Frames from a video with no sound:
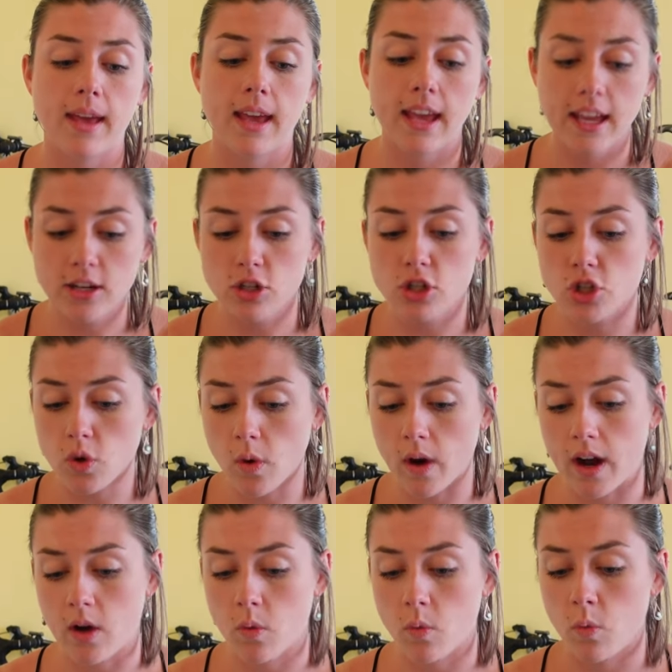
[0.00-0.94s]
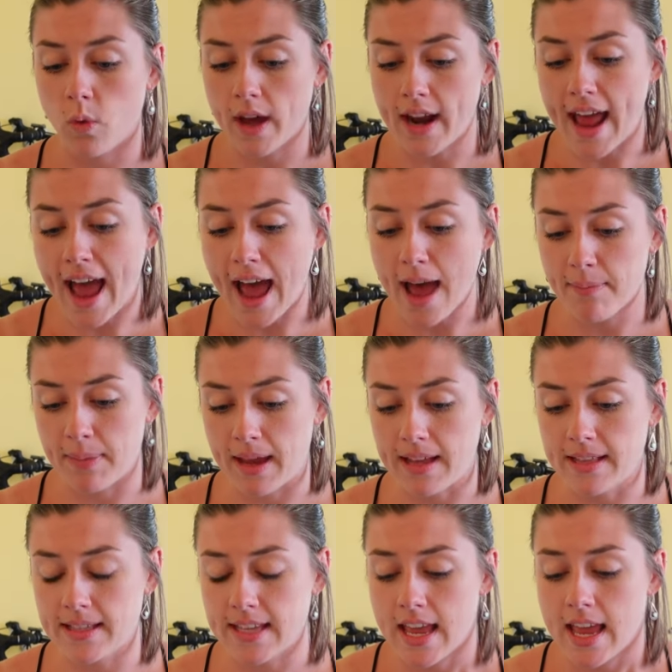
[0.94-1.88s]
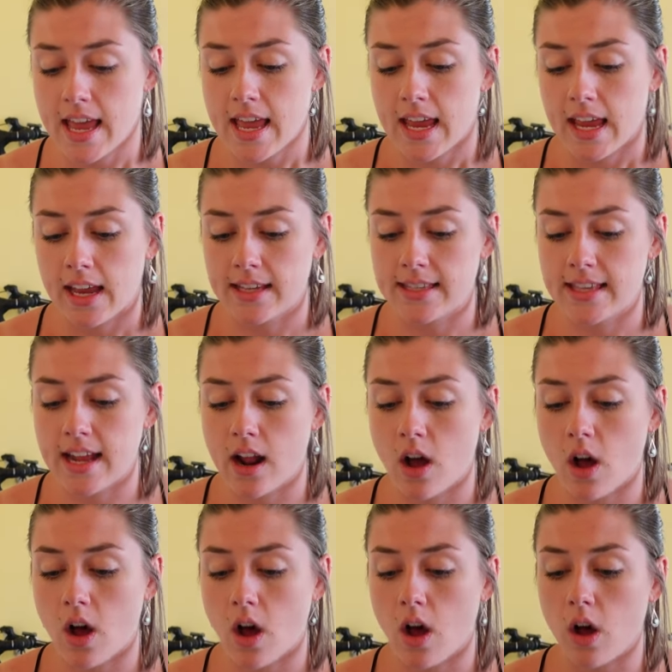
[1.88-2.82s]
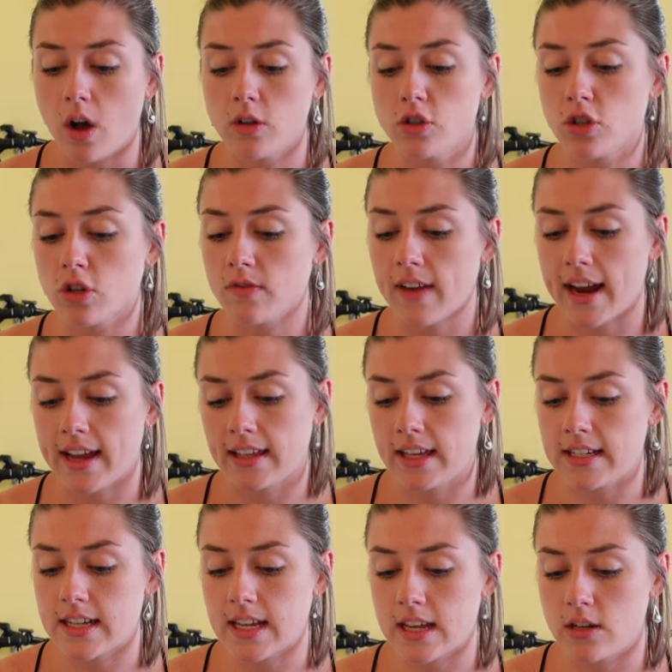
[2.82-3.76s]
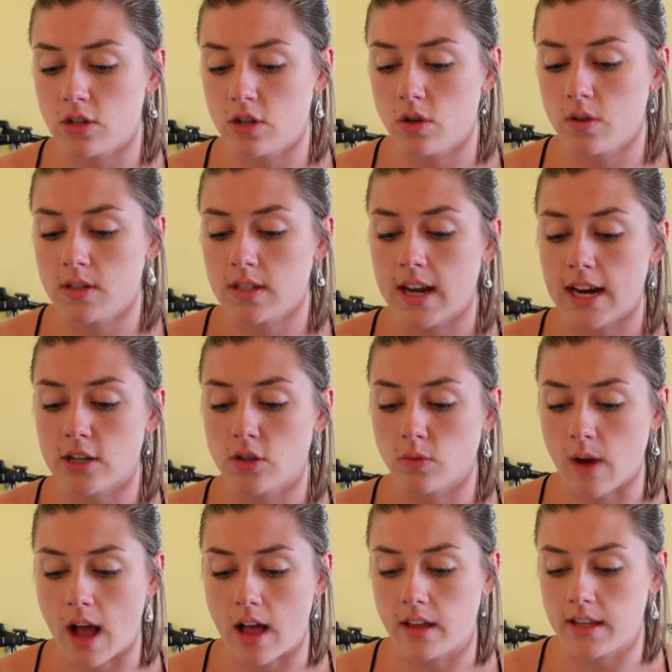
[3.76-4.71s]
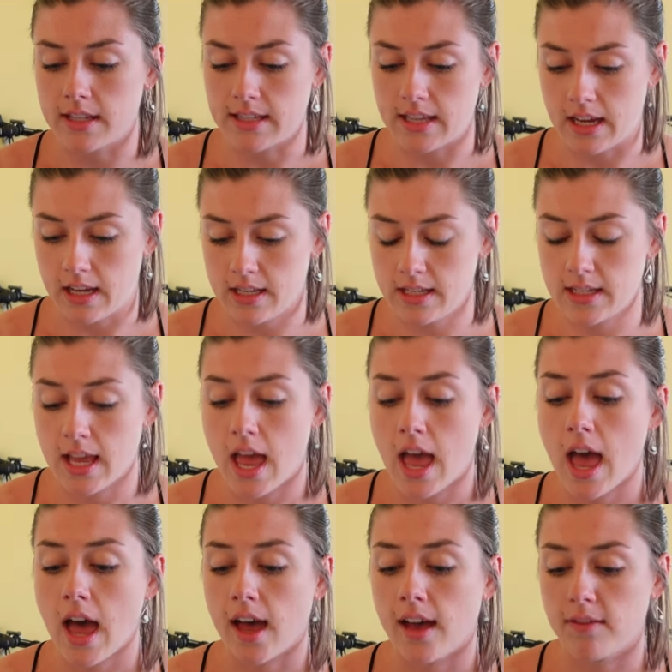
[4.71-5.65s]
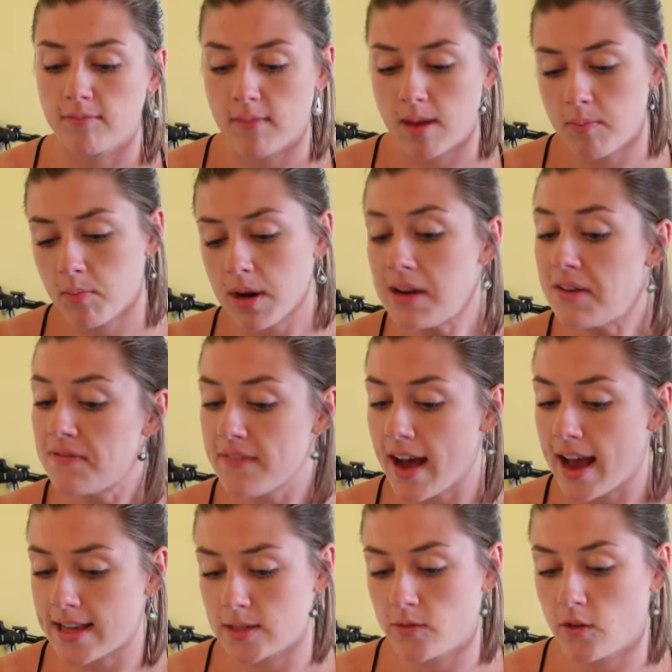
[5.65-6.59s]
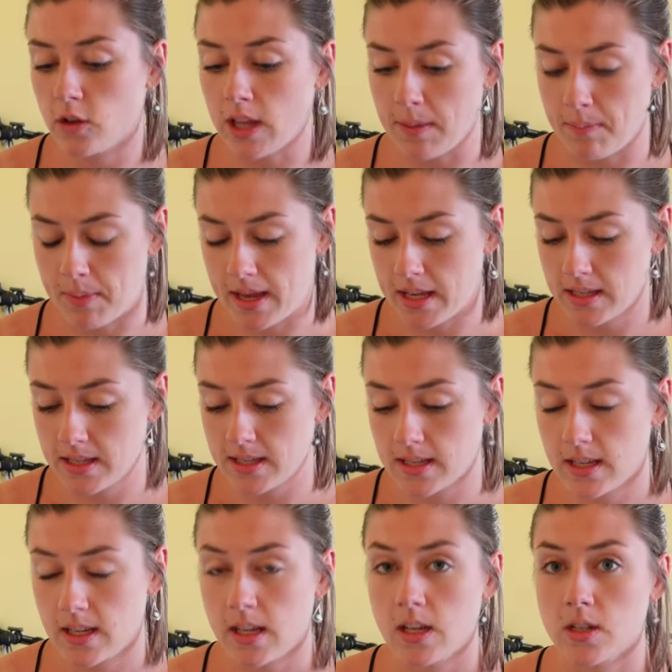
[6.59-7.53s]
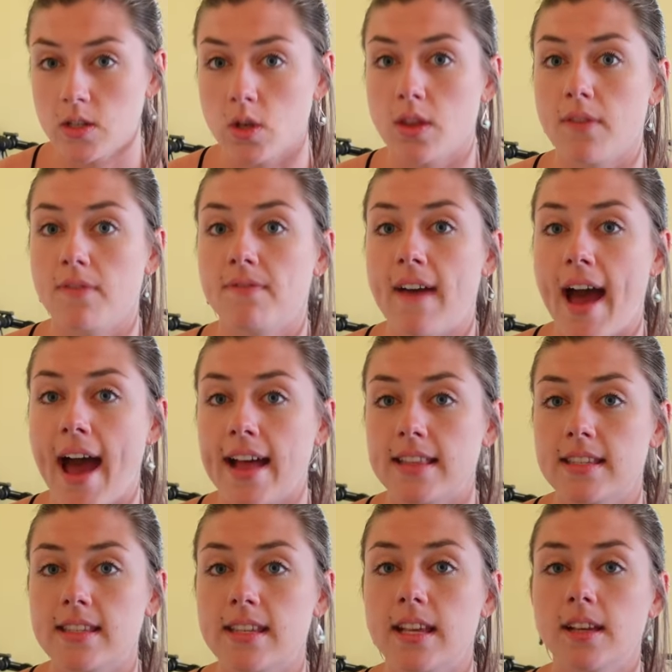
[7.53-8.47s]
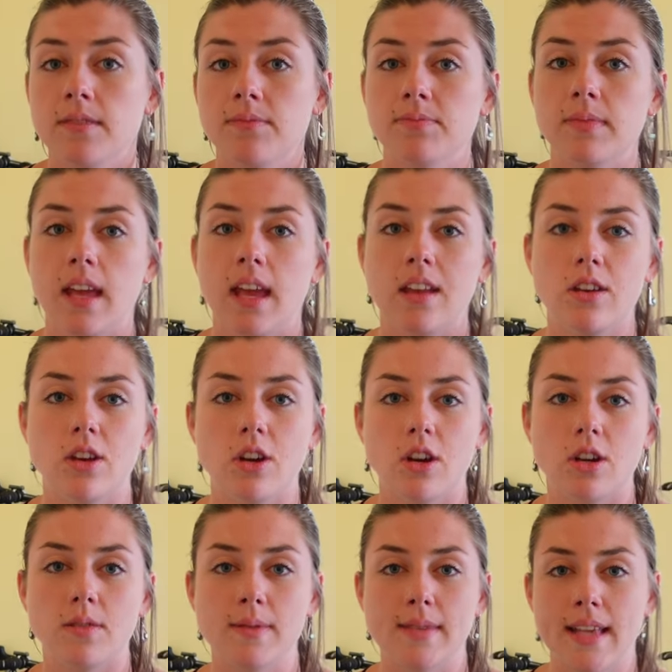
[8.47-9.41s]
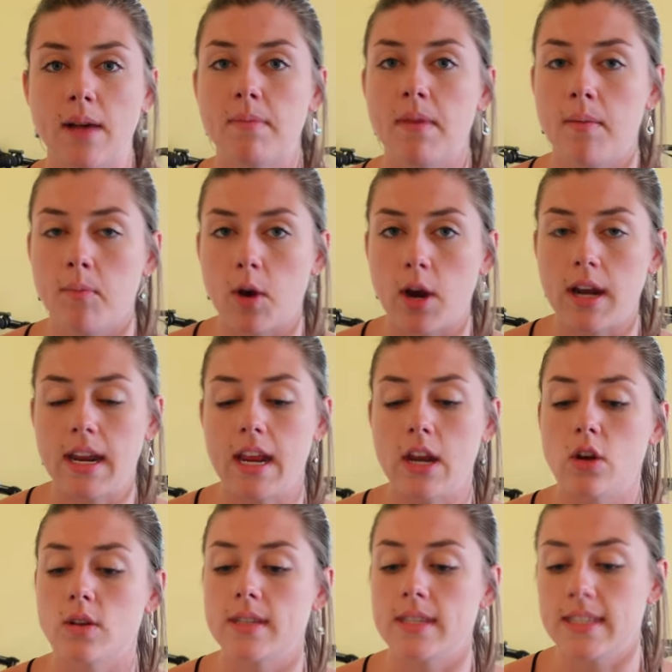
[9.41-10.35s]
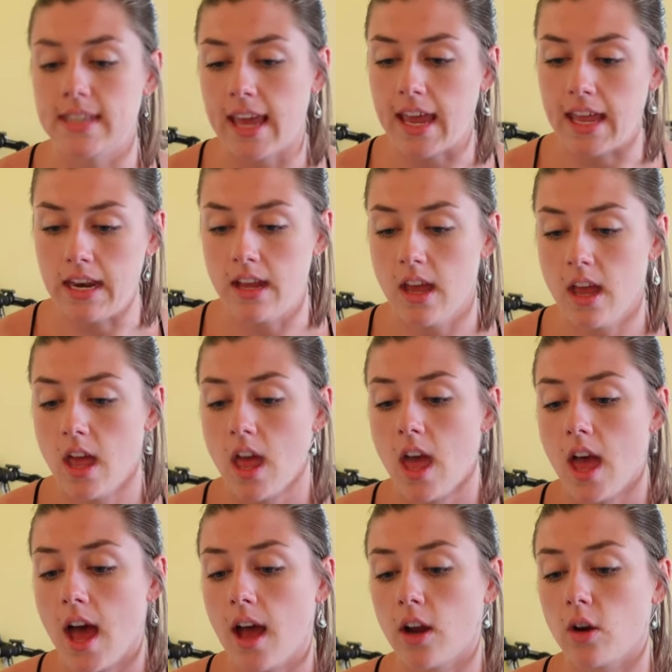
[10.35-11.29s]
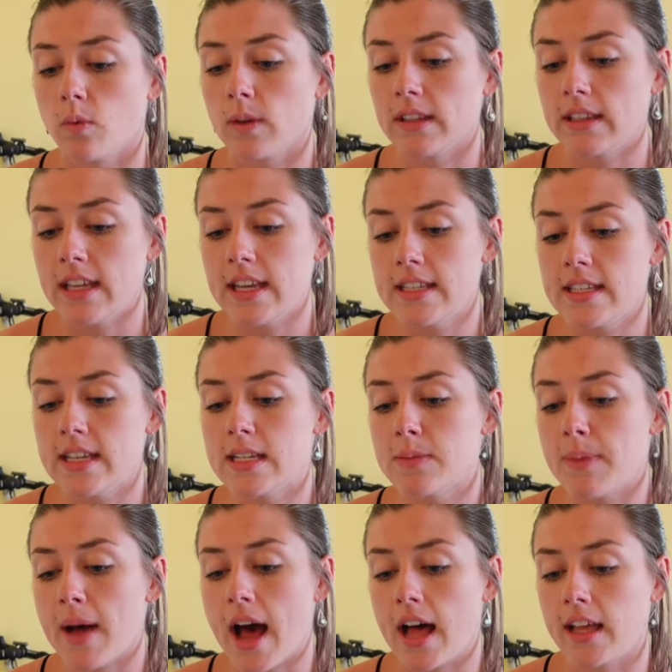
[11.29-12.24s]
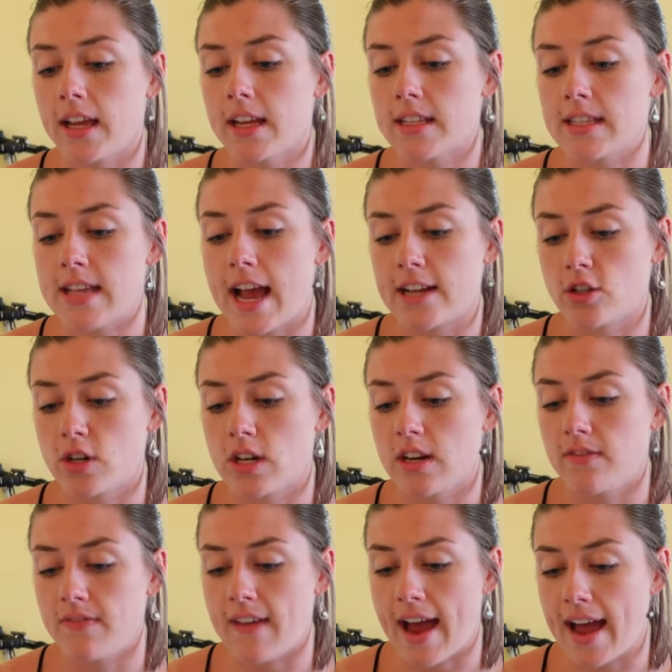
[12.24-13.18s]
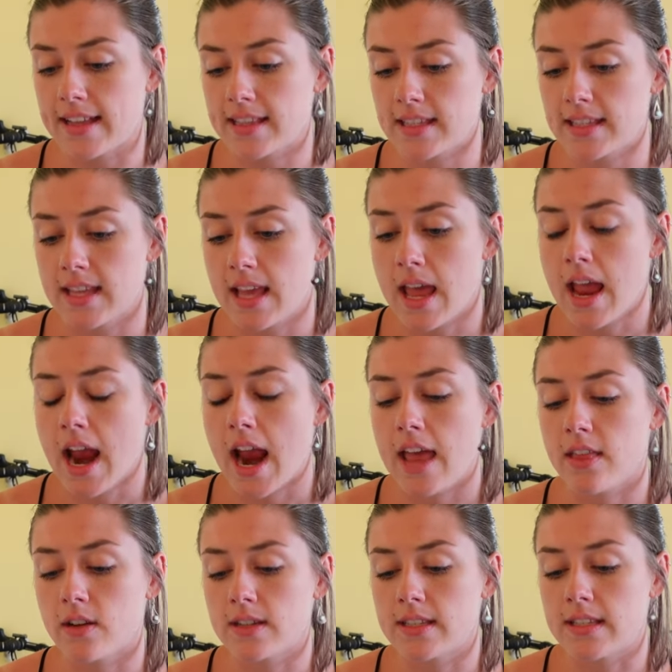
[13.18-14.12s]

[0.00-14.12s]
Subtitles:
In short, what happens is that ultraviolet induced hydrolysis of membrane phospholipids, so the fats in your cell membrane, in your skin, releases polyunsaturated fats, and their